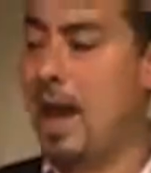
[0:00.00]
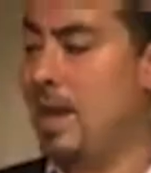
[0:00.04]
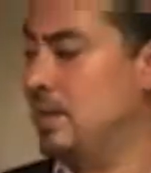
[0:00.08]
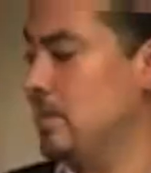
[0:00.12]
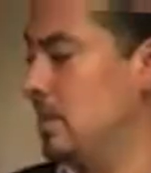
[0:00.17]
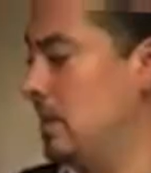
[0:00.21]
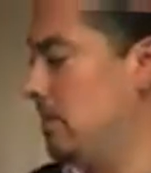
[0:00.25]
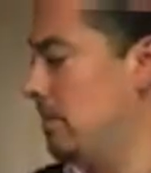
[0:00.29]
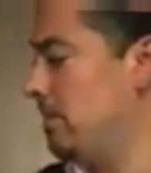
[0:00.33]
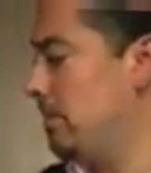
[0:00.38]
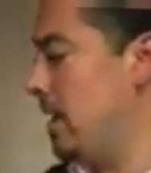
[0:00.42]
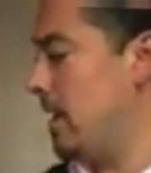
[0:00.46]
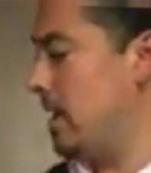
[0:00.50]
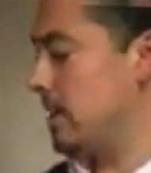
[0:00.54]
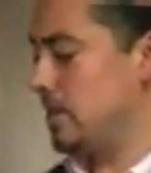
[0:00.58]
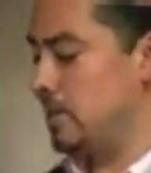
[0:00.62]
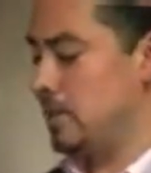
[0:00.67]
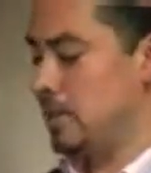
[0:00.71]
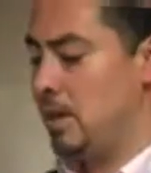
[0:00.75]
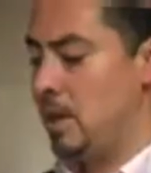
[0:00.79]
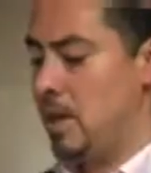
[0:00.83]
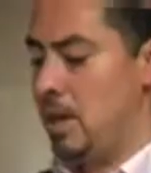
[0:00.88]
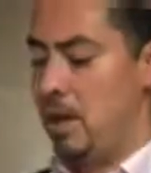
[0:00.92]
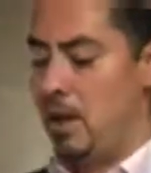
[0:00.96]
has an
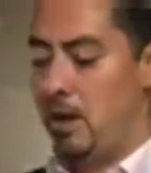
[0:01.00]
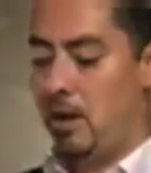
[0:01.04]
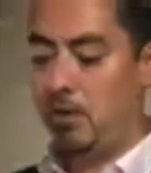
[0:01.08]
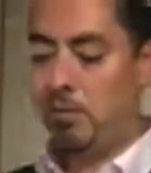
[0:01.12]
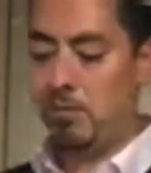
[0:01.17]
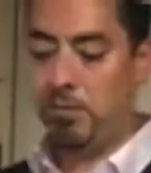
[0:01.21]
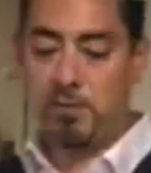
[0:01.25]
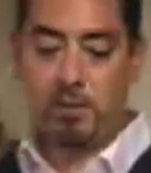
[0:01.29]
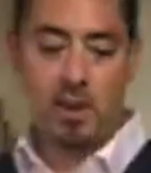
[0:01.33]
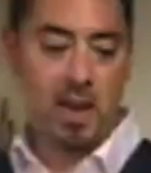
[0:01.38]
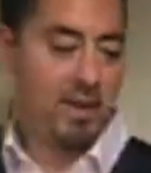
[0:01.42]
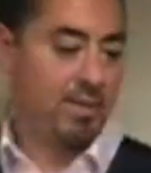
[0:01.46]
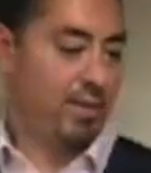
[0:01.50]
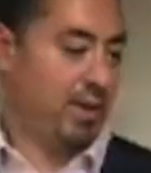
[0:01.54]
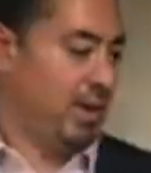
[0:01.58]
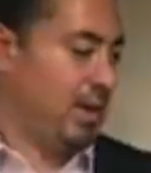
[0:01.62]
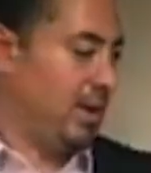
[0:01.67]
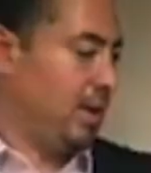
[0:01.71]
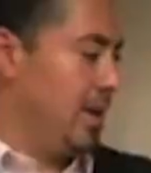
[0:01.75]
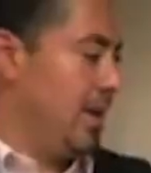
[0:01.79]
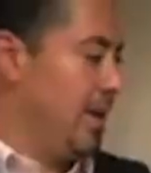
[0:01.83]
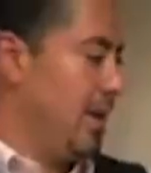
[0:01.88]
effect on flavor.